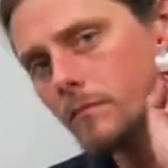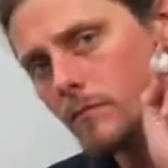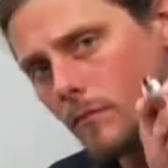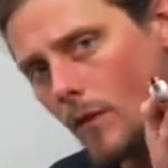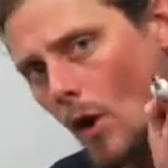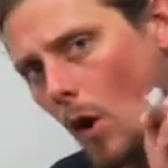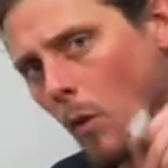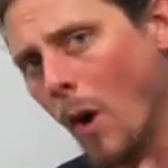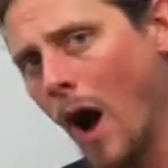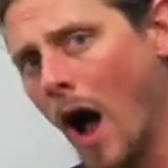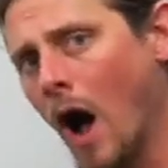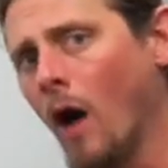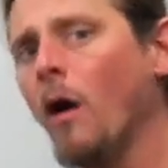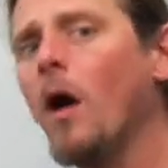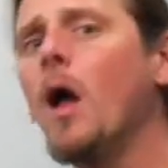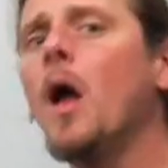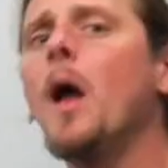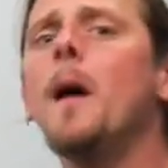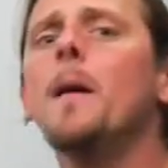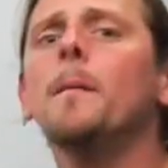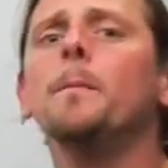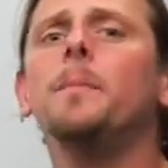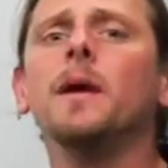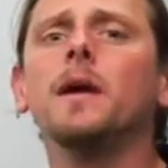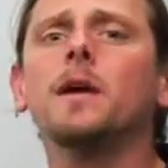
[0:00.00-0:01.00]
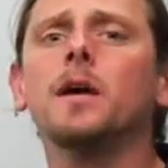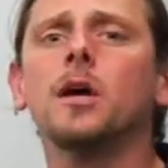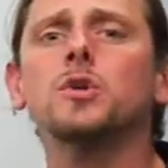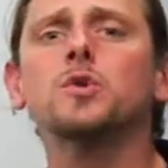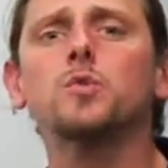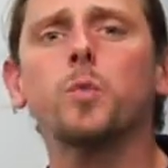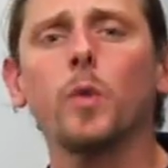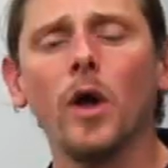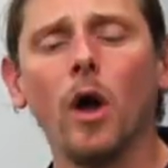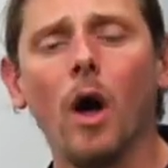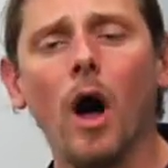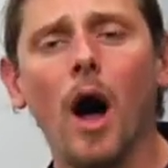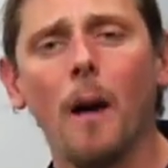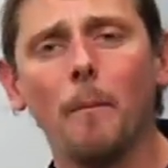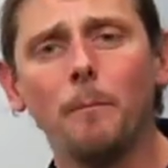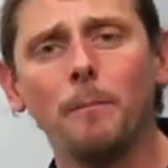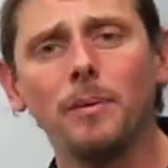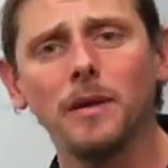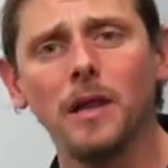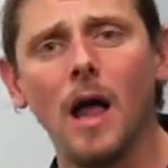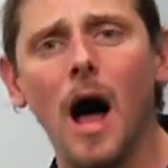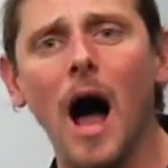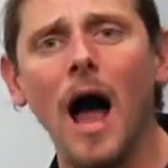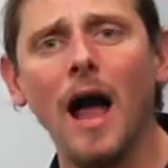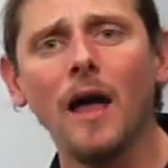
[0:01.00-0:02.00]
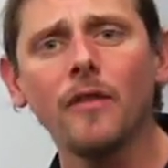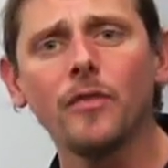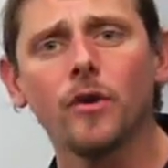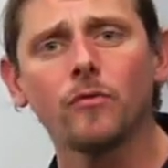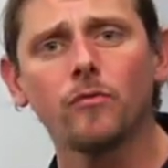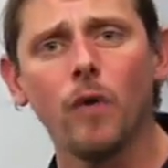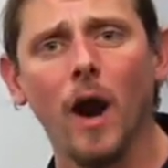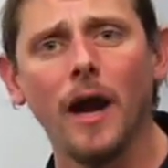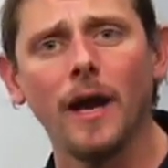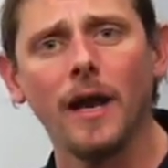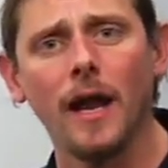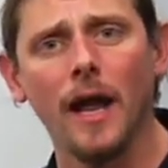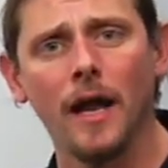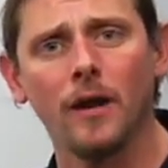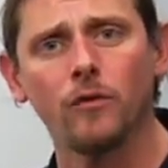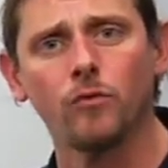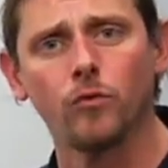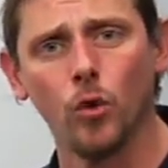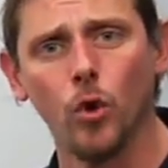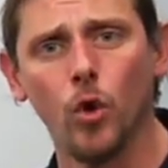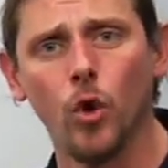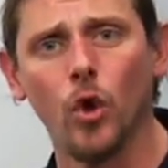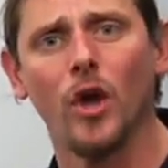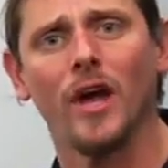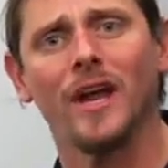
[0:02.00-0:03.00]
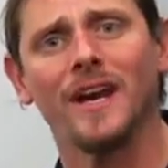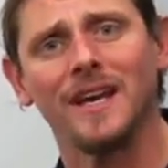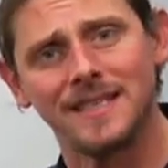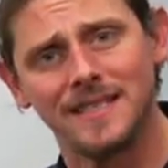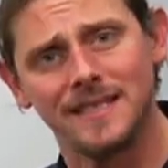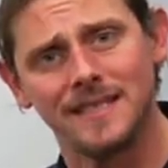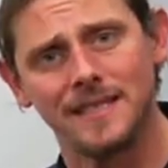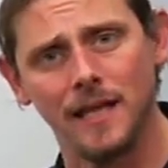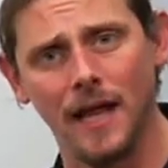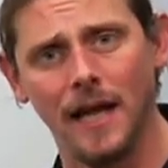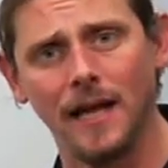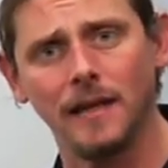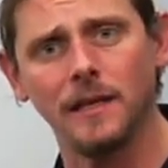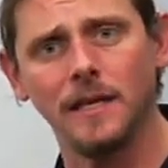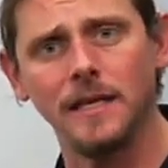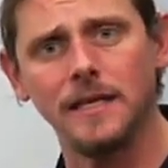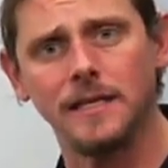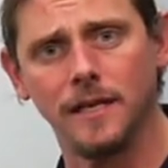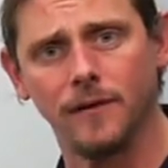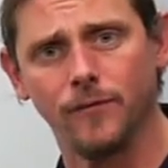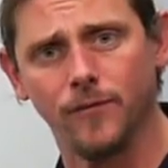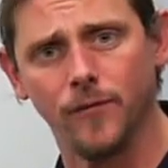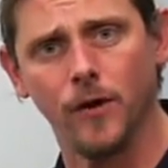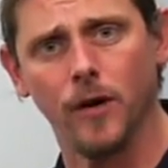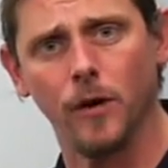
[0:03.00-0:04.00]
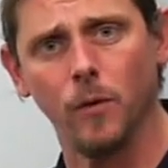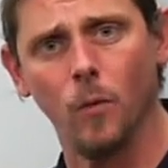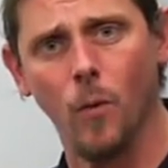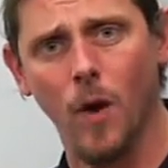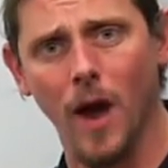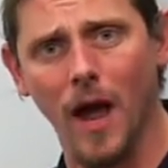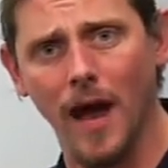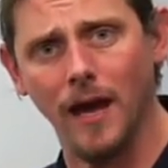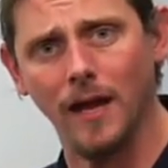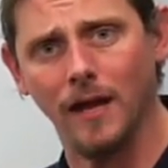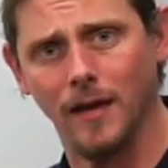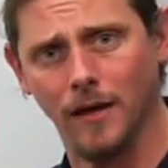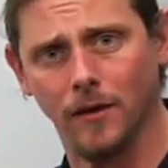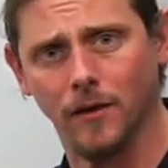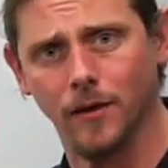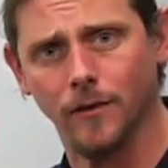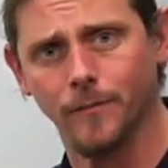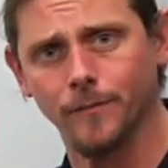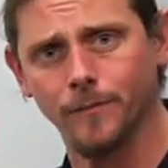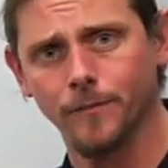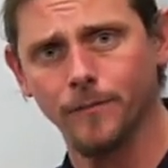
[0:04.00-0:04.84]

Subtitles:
Well, because we'll apply the right-hand rule in a slightly different way here.